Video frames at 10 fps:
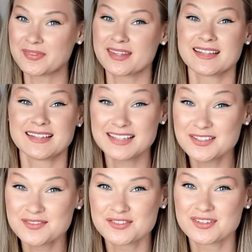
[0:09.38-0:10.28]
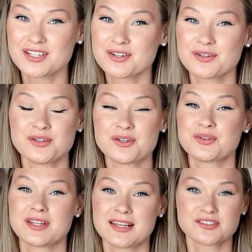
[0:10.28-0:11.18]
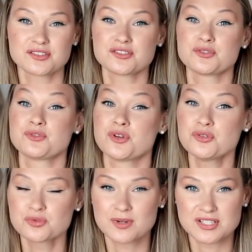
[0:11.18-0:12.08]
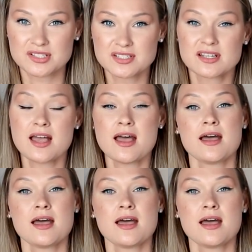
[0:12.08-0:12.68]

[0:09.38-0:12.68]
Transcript: At the end of this video, you know the answers to those questions